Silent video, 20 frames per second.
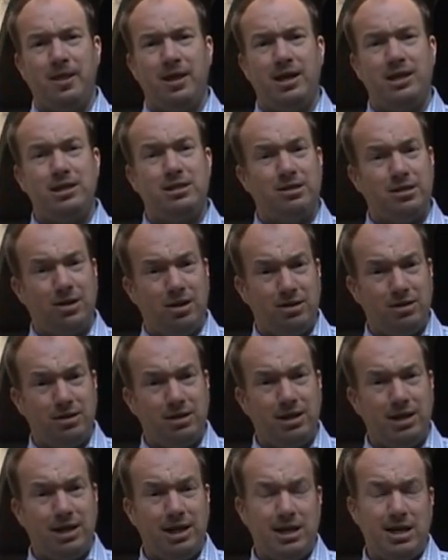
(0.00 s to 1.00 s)
It's
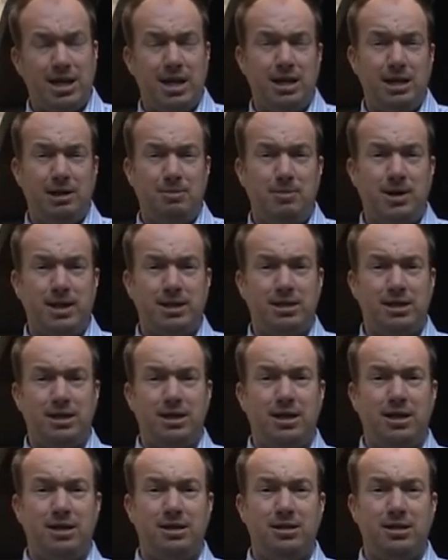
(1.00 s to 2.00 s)
certainly enigmatic
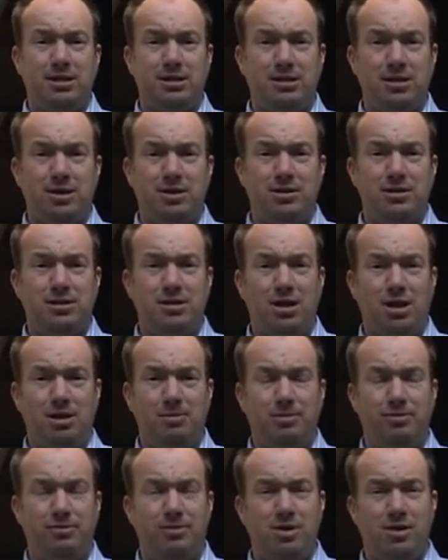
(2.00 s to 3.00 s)
at a certain
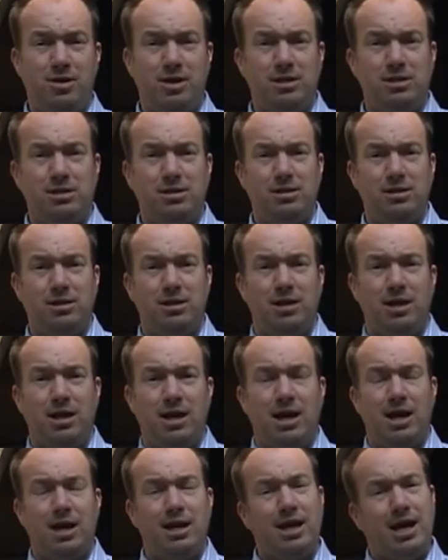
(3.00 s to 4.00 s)
time of night.
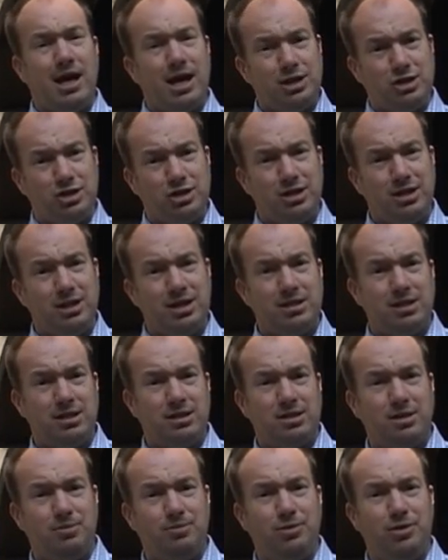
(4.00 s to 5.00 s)
And actually, is it
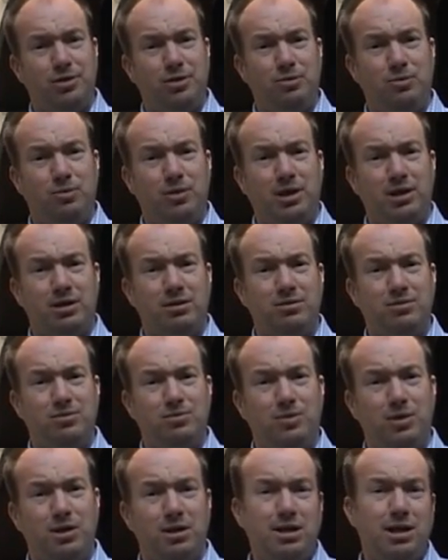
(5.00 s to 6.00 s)
something that we can
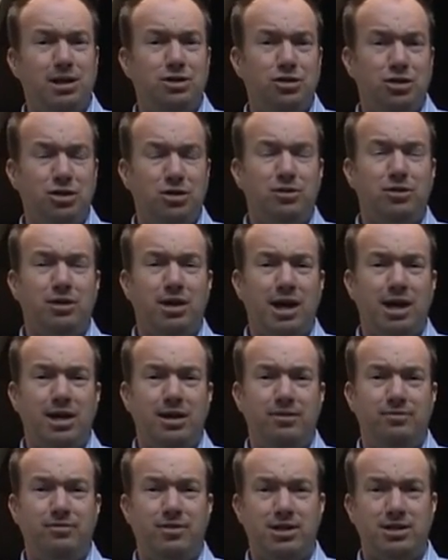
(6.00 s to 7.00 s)
actually look at and
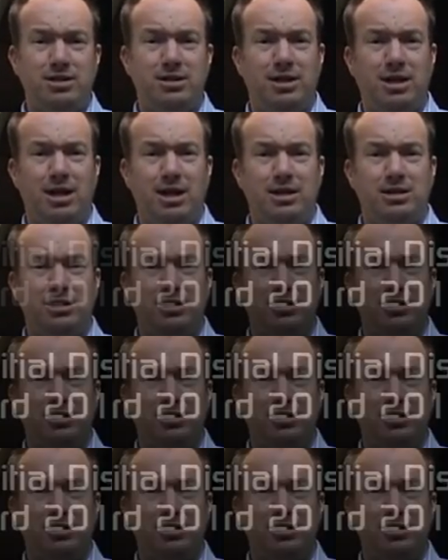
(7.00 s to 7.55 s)
investigate?